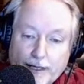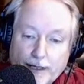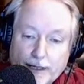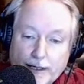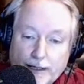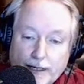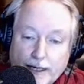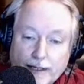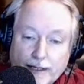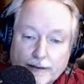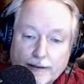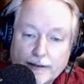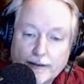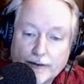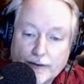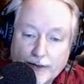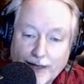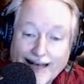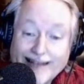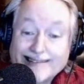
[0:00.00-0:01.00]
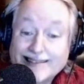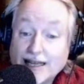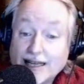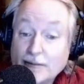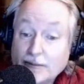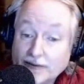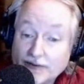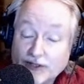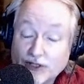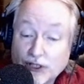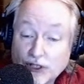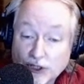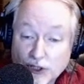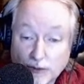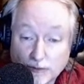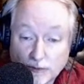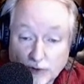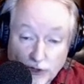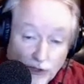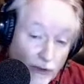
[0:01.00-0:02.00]
that type of
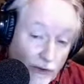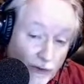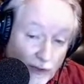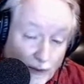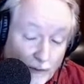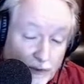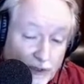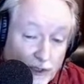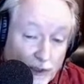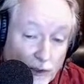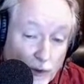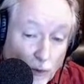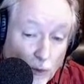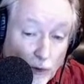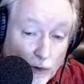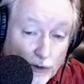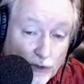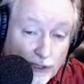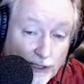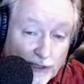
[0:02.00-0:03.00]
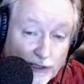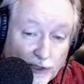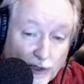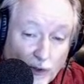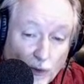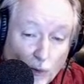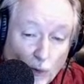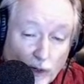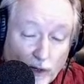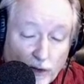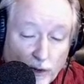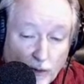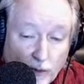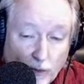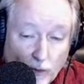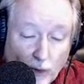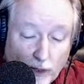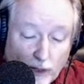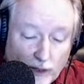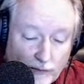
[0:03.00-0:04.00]
system too that was in the World Trade Center. One of
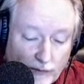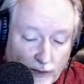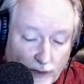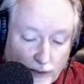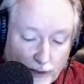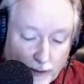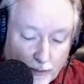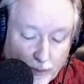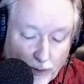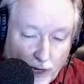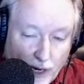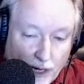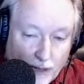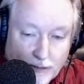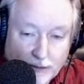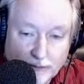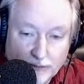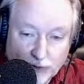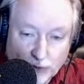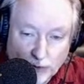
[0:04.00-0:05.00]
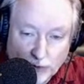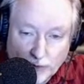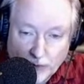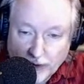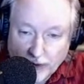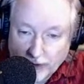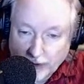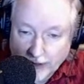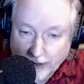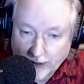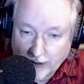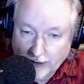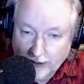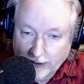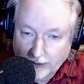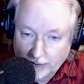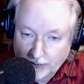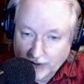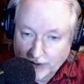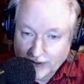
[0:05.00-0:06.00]
the problems with building
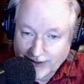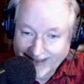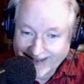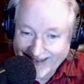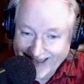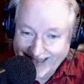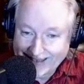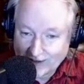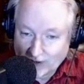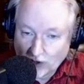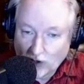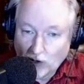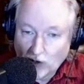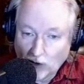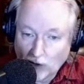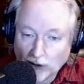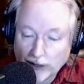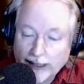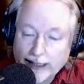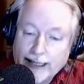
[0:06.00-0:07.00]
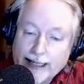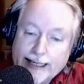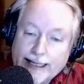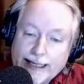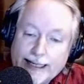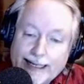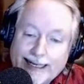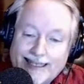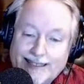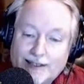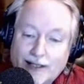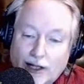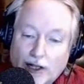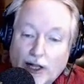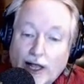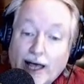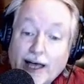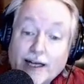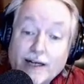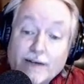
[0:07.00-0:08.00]
a building that tall is a
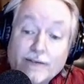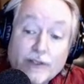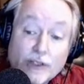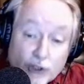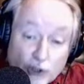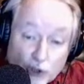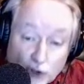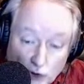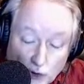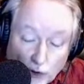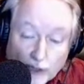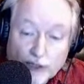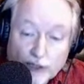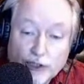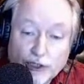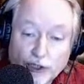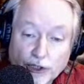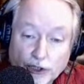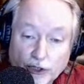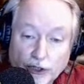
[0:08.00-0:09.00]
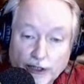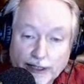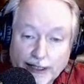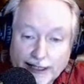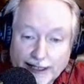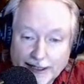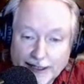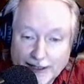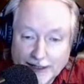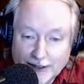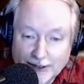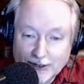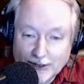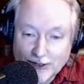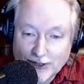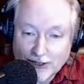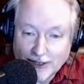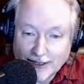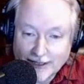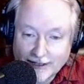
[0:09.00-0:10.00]
lot of the structure
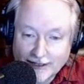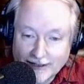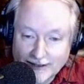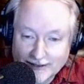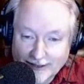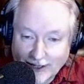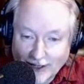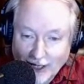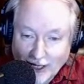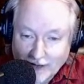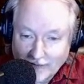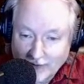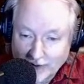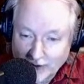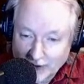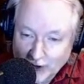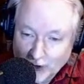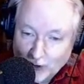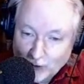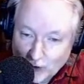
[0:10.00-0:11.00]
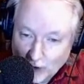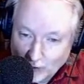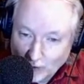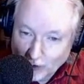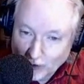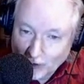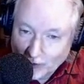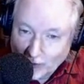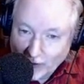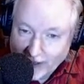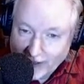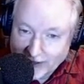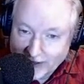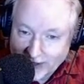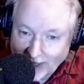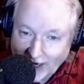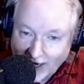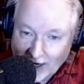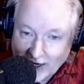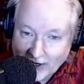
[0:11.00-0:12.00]
is a lot of this usable space.
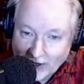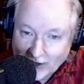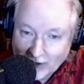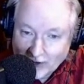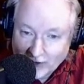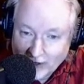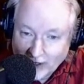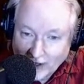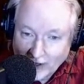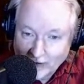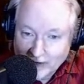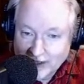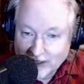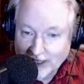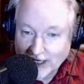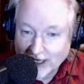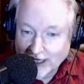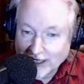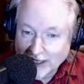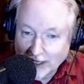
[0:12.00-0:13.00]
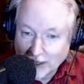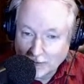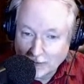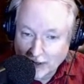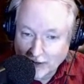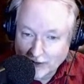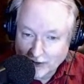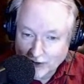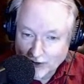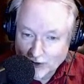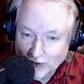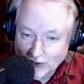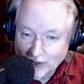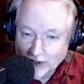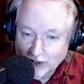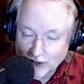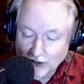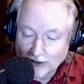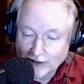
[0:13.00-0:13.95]
The higher you go is taken up by the structure.